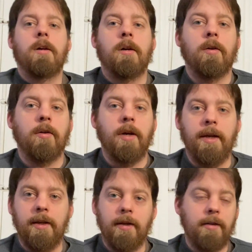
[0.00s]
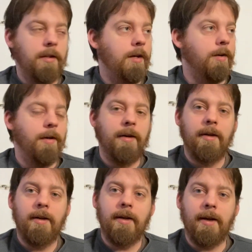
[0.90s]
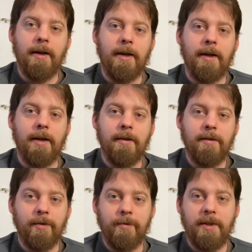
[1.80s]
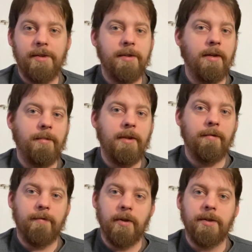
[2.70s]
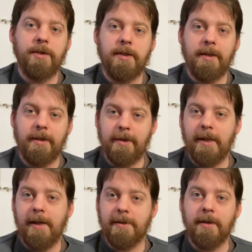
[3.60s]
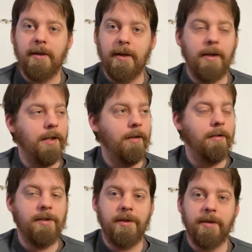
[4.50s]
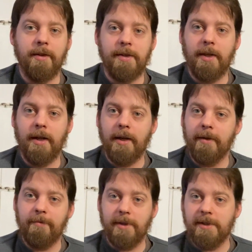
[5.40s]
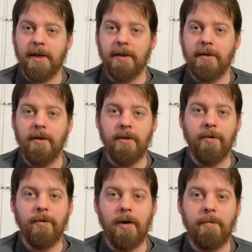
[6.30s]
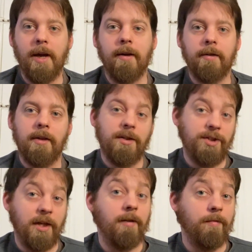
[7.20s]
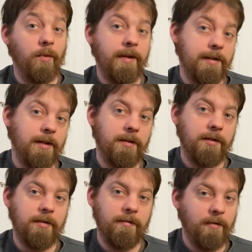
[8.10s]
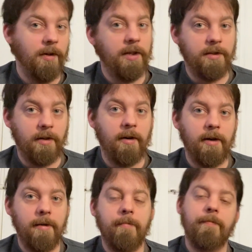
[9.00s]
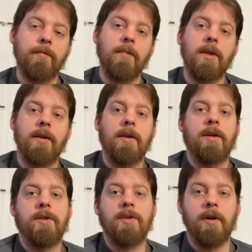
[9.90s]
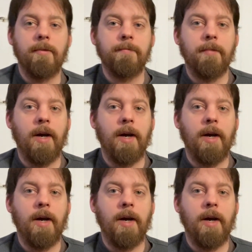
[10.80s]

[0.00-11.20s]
All right, hello. So this is going to be the first lesson in a little series that I've decided to do about shell voicings for guitar. So